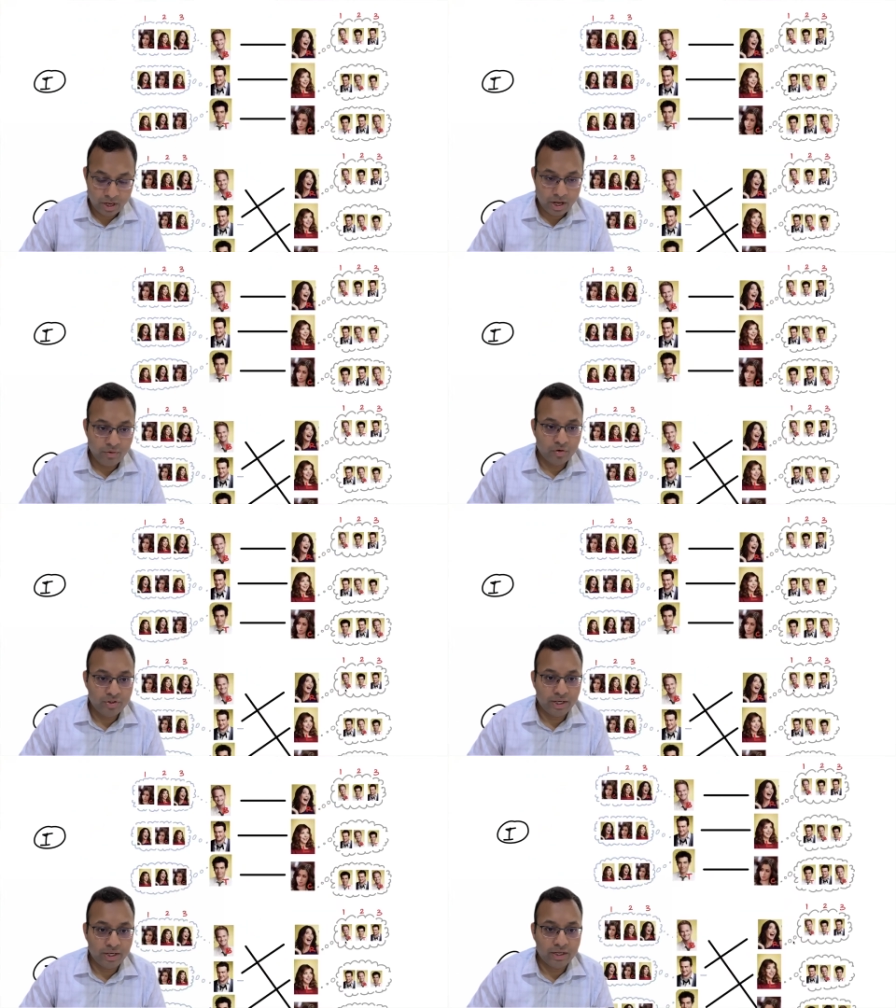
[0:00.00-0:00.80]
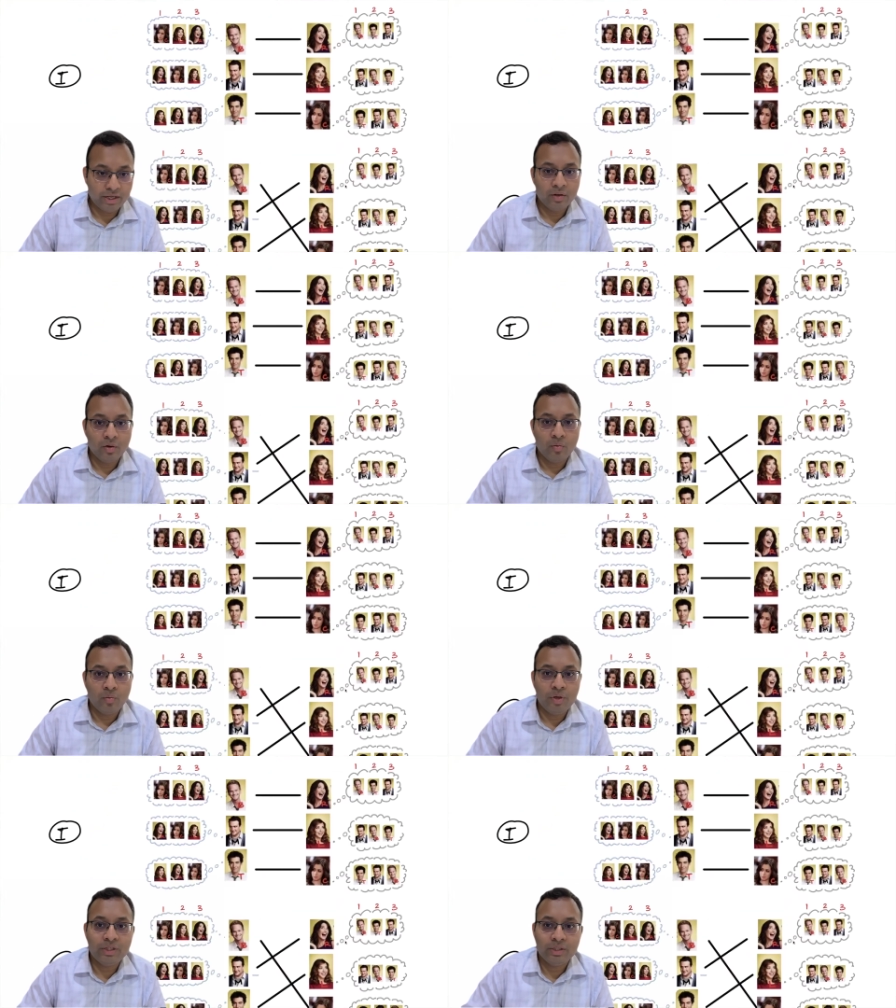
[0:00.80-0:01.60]
and we're going to check
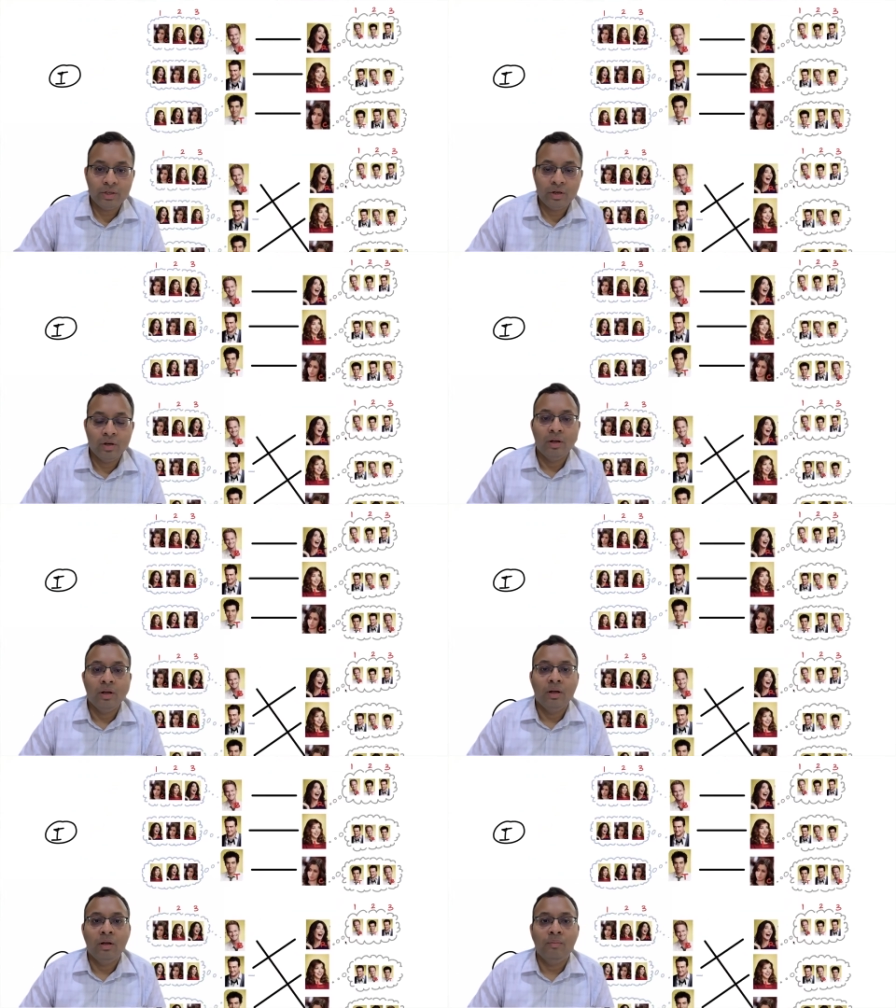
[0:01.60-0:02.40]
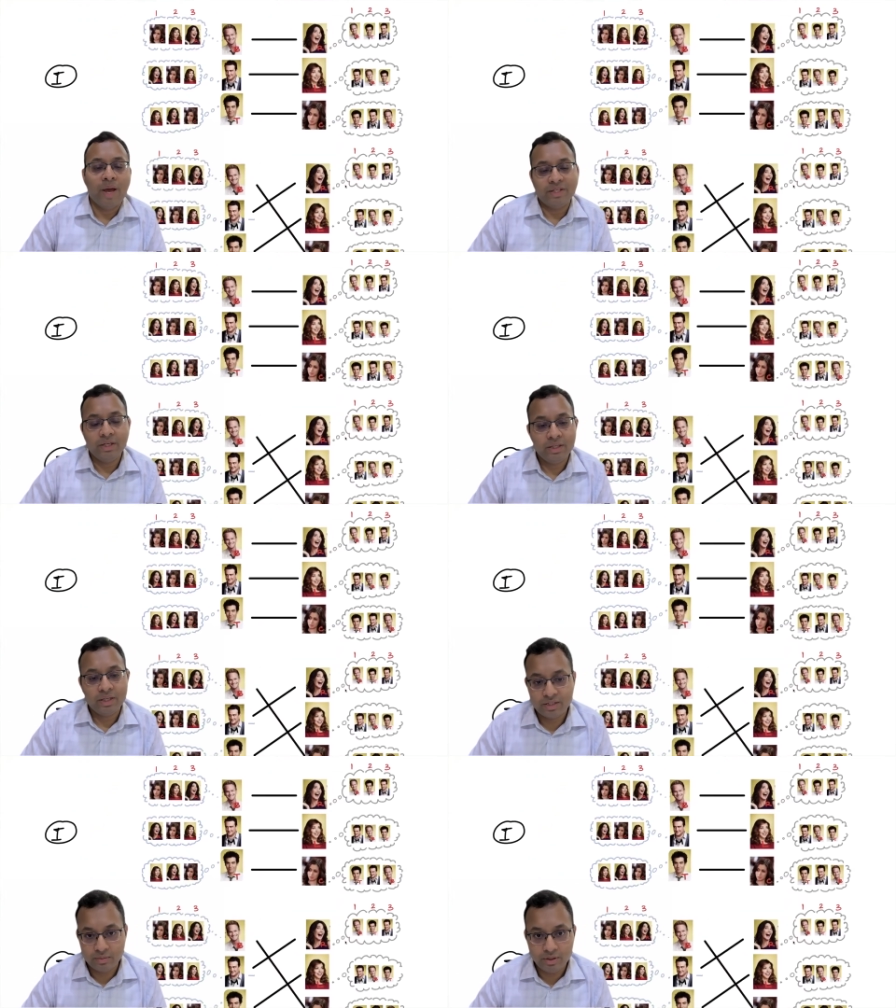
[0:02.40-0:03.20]
which matchings
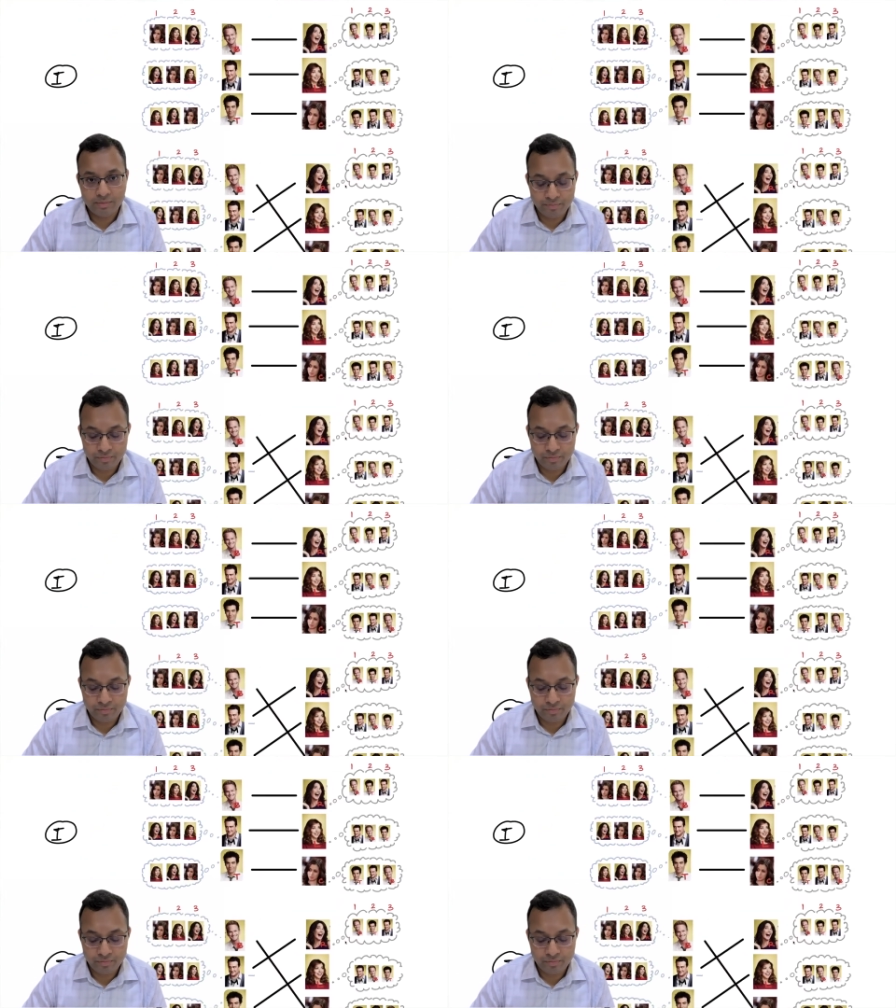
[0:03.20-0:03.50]
are stable.